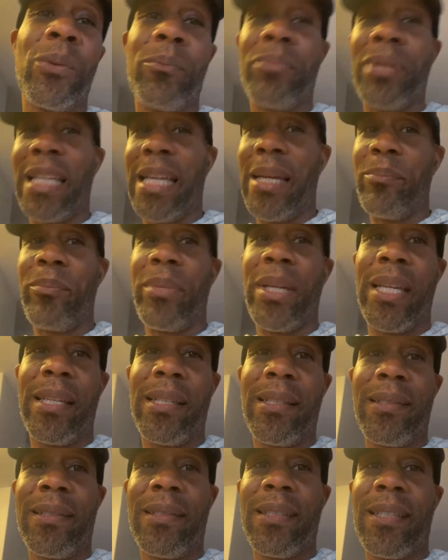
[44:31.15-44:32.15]

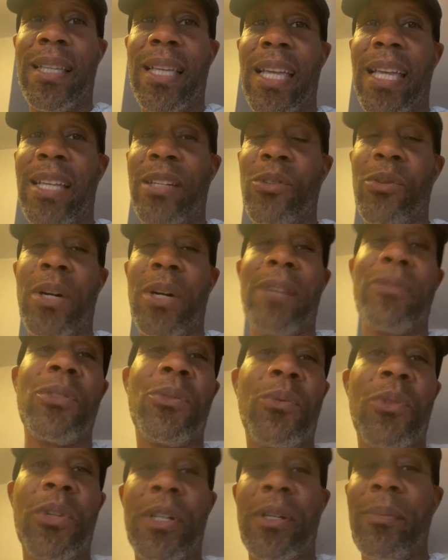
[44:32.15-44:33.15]
plant-based and don't have
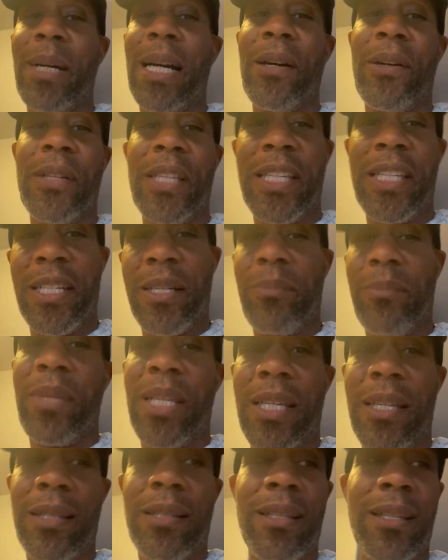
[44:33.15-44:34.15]
to worry about eating
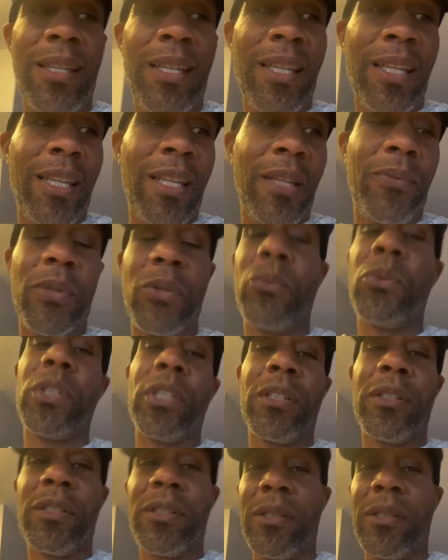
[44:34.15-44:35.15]
meat. If you want to